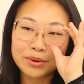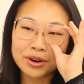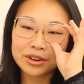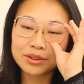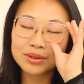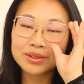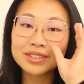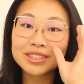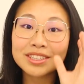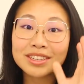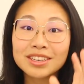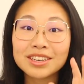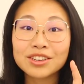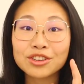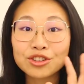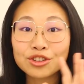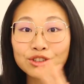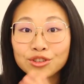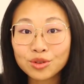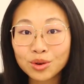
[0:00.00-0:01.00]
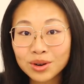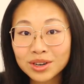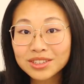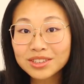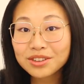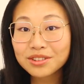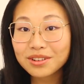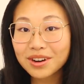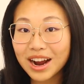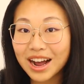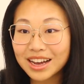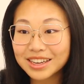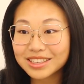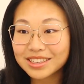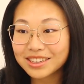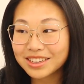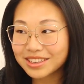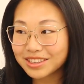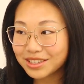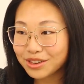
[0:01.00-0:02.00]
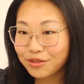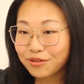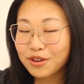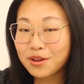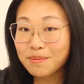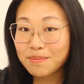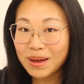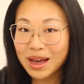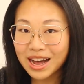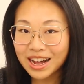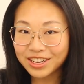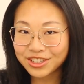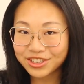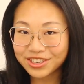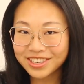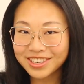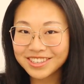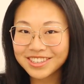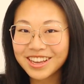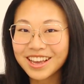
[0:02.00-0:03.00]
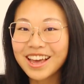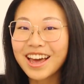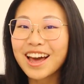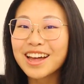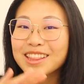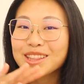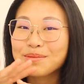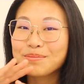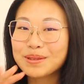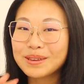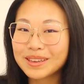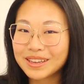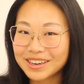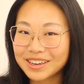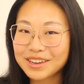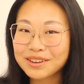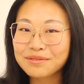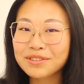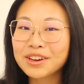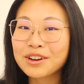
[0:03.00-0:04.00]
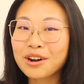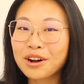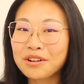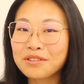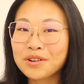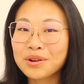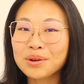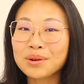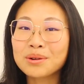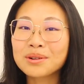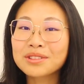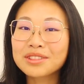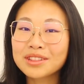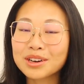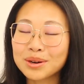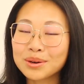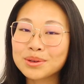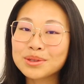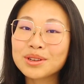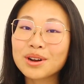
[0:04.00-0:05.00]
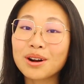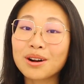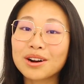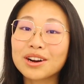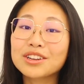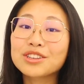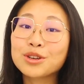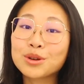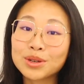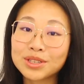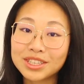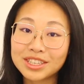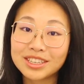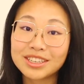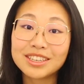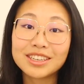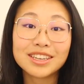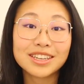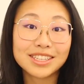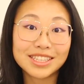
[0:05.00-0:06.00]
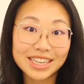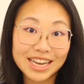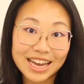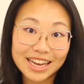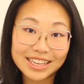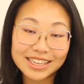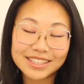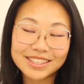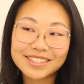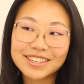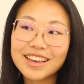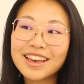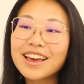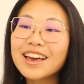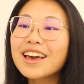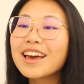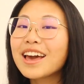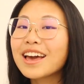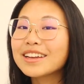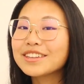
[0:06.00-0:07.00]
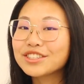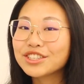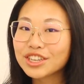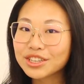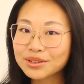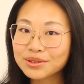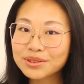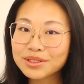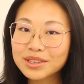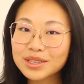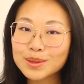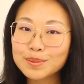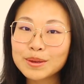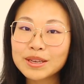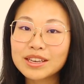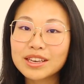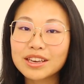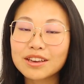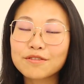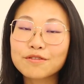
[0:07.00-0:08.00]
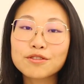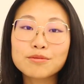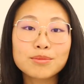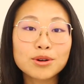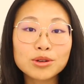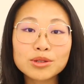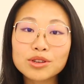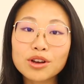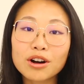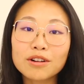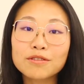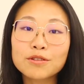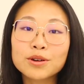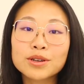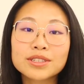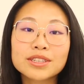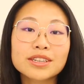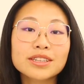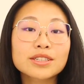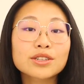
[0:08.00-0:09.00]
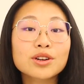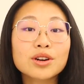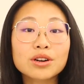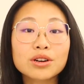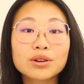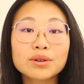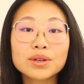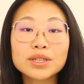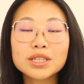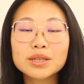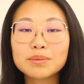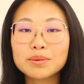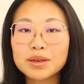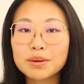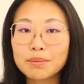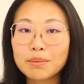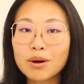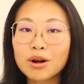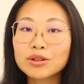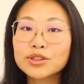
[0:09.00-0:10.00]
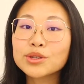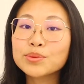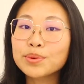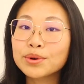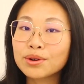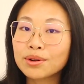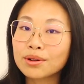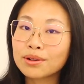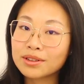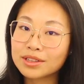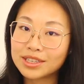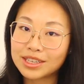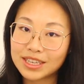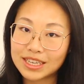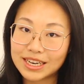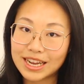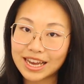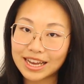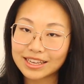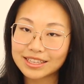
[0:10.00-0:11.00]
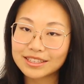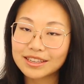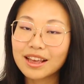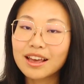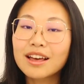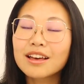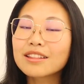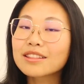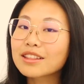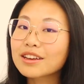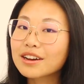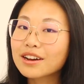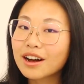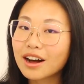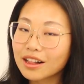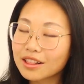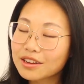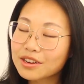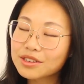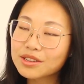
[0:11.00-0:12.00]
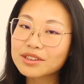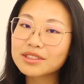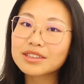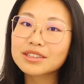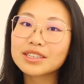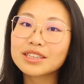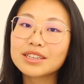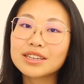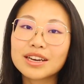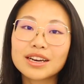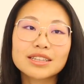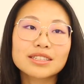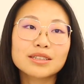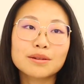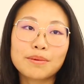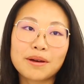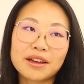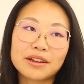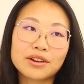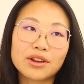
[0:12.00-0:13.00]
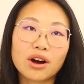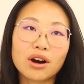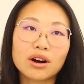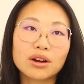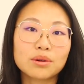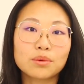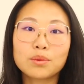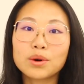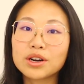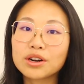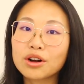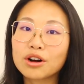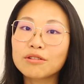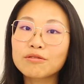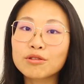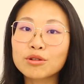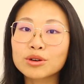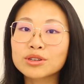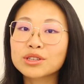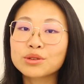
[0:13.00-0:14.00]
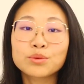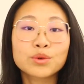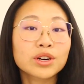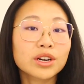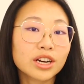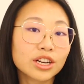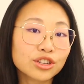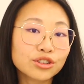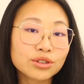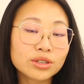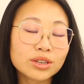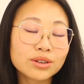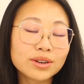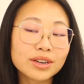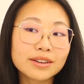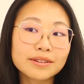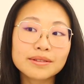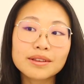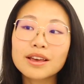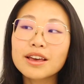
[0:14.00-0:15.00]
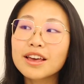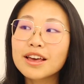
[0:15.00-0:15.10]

Where you see short grass in different patches at the beginning of a golf hole, those are your tee decks. And generally speaking, for most golf courses, there are going to be multiple tee decks. The colors on the tee decks depend on what golf course and what country you're in,